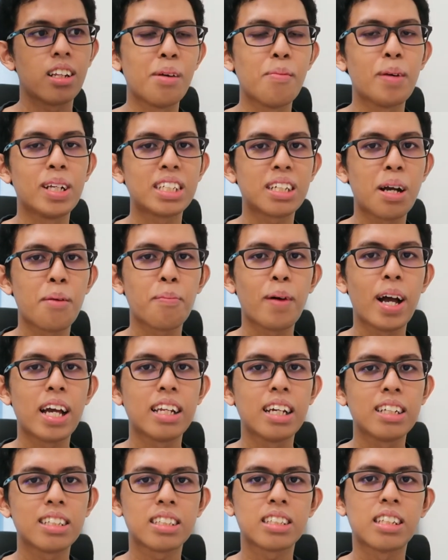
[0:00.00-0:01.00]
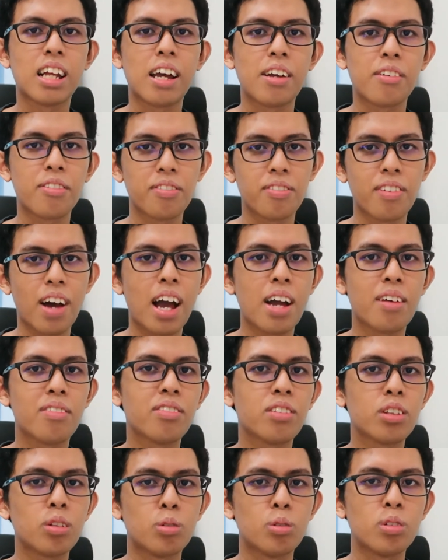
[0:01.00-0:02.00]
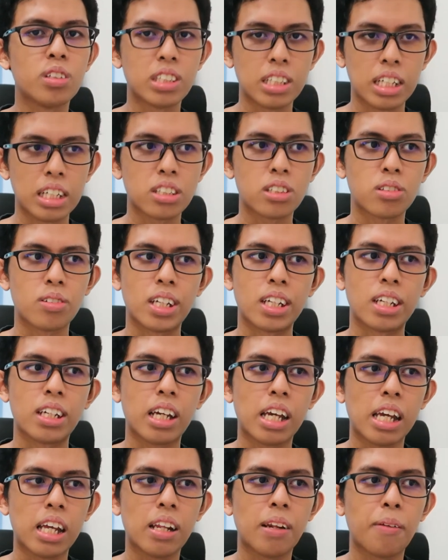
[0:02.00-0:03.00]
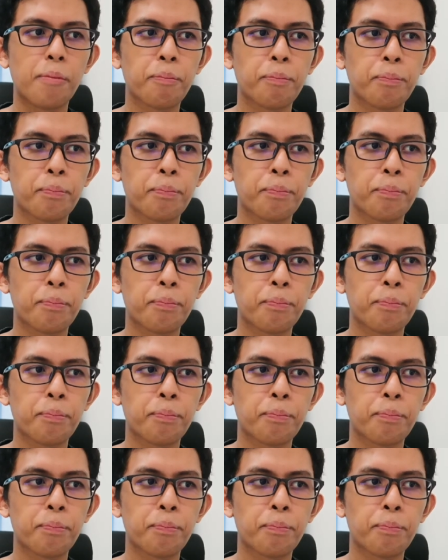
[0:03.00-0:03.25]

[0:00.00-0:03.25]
And then masakan panas is like 5 to 6 ringgit.